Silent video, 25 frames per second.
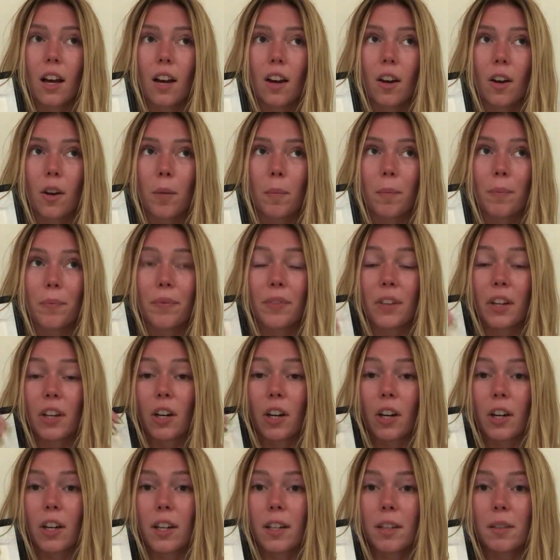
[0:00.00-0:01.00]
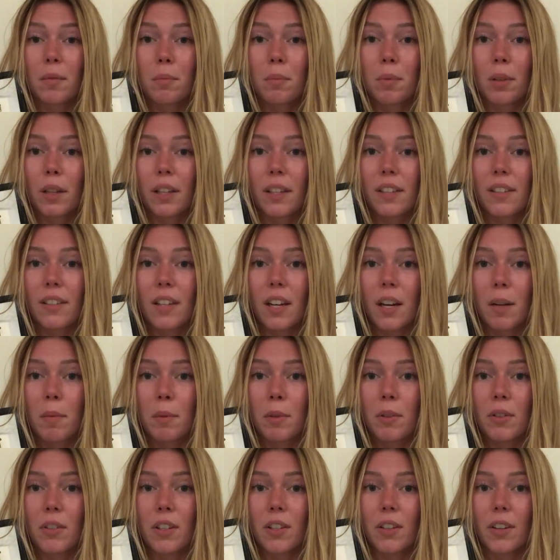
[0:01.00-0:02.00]
um, the current place that
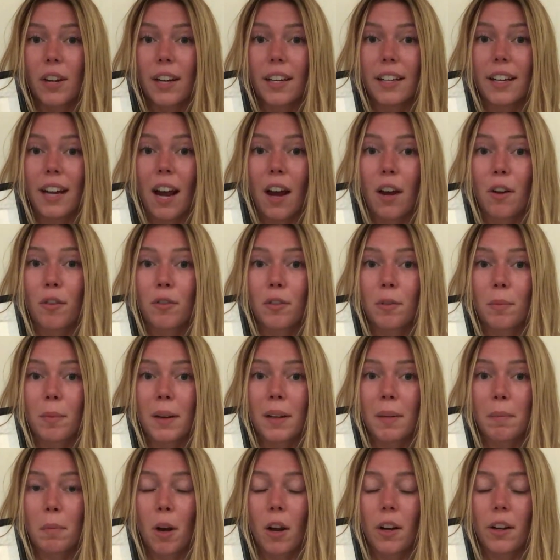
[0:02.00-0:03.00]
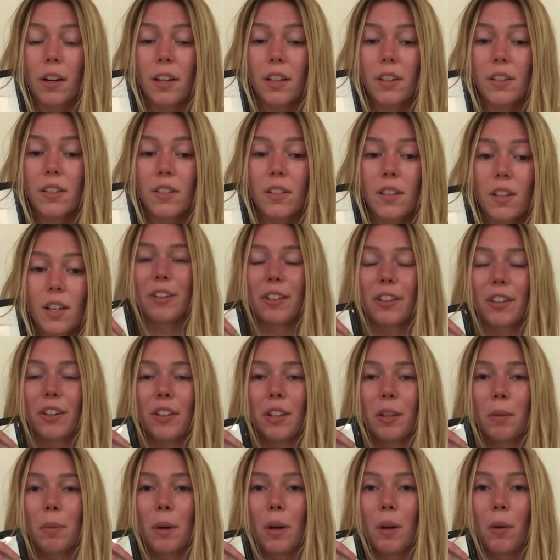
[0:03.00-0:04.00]
I'm using right now for my products, you can
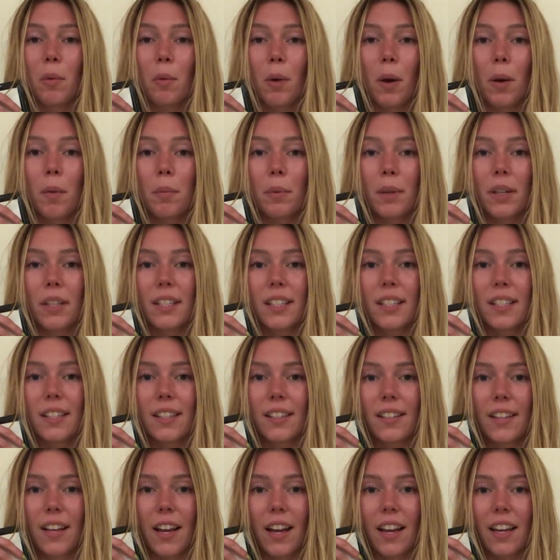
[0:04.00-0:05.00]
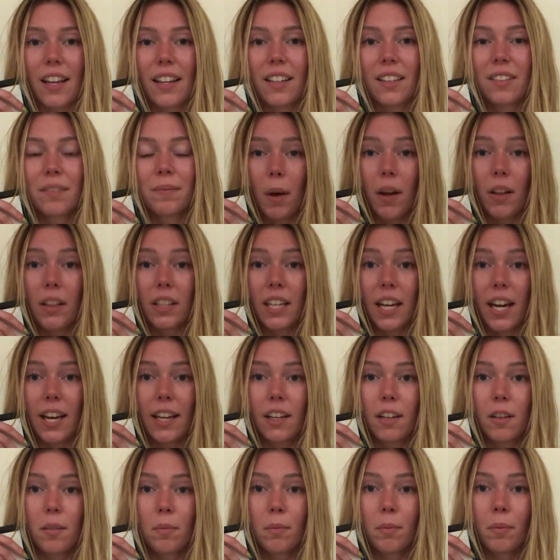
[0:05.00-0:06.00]
only put one printed design on the
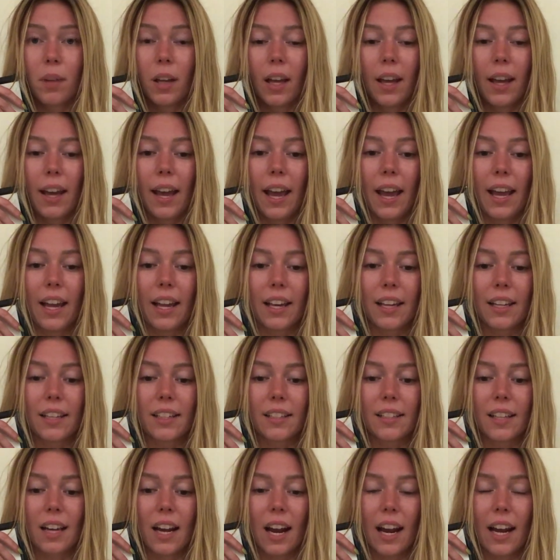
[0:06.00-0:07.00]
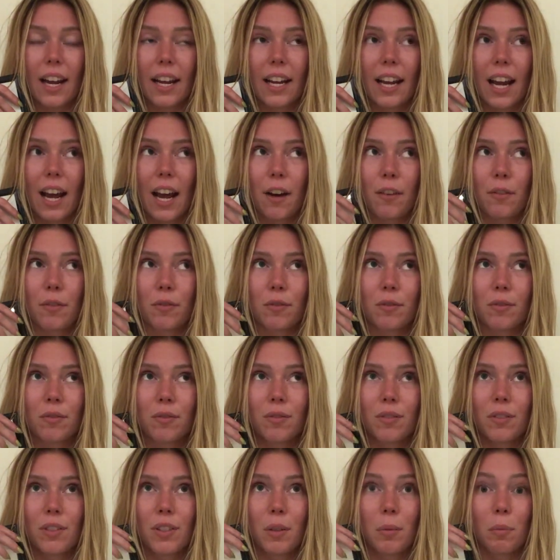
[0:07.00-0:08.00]
item, and I have
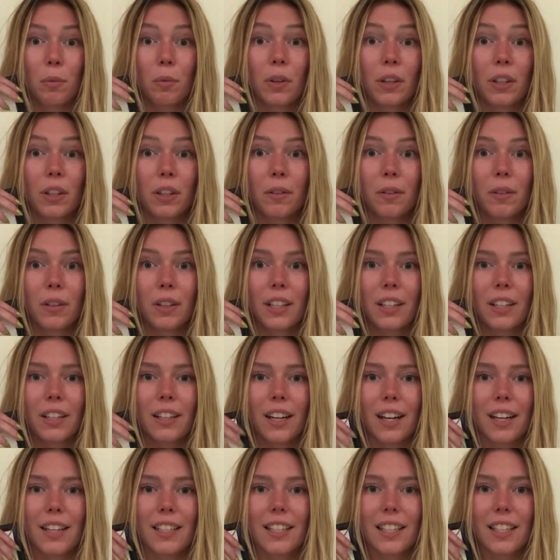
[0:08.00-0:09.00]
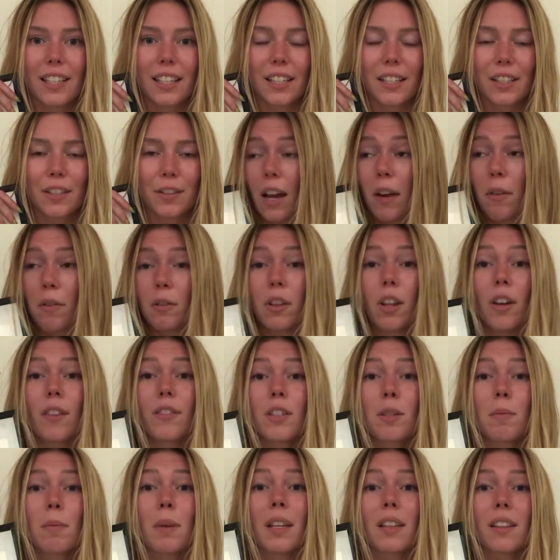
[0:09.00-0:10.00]
some really, really good ideas. I would
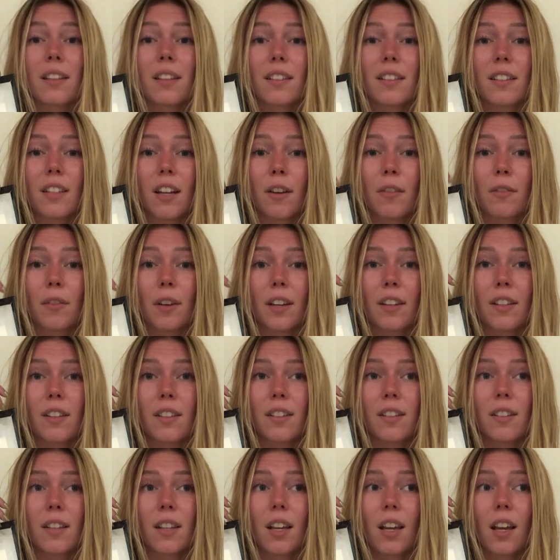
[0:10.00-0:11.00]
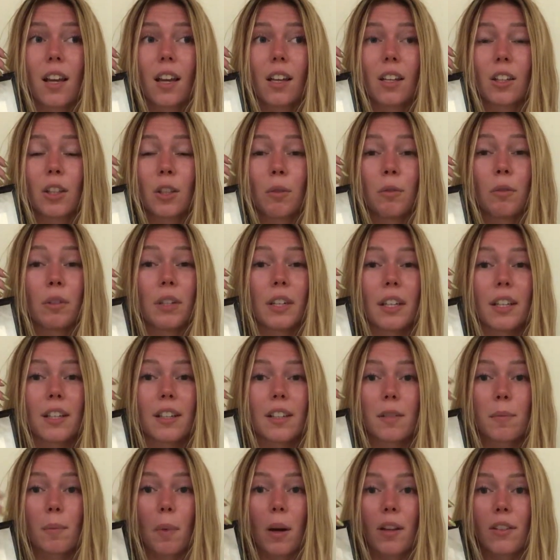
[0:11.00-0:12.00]
love to make this stuff as unique
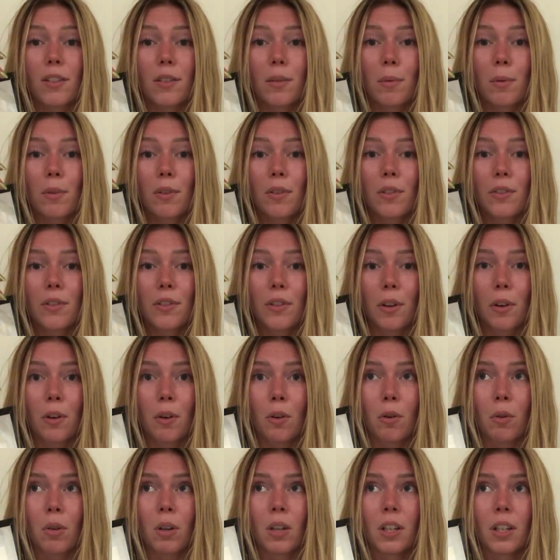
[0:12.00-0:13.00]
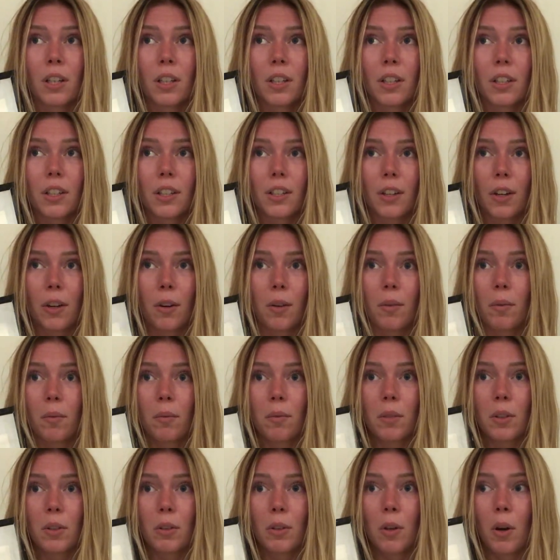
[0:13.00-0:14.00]
as possible, so you know,
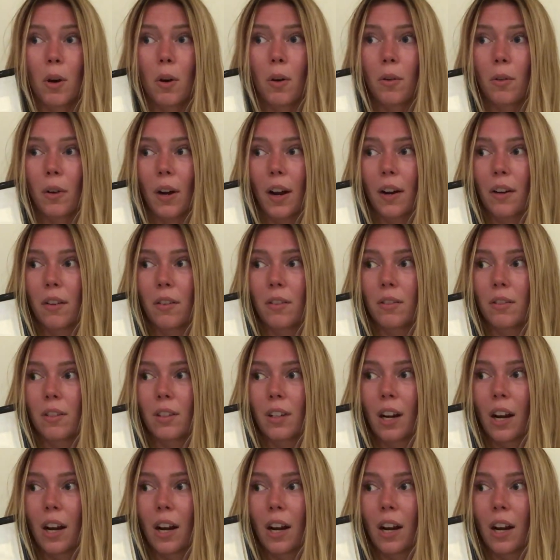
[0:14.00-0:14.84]
you go around